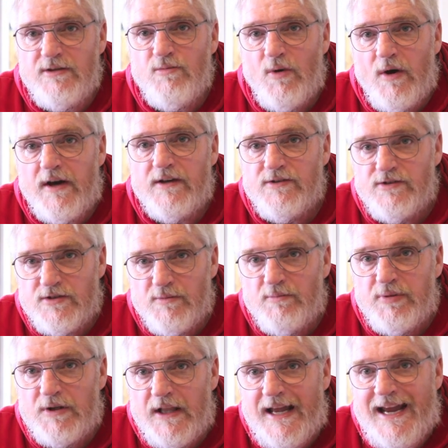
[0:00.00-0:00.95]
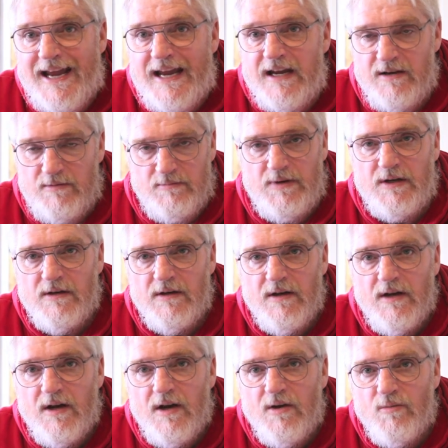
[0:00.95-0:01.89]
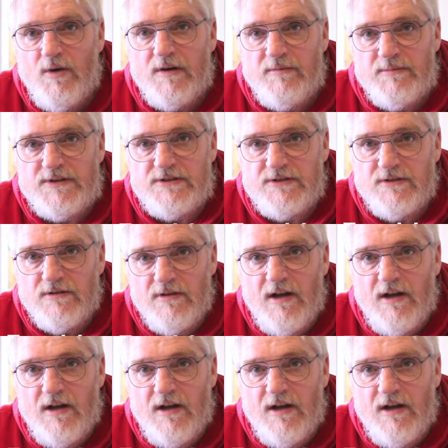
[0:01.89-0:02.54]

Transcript: wanted to blame what Mr.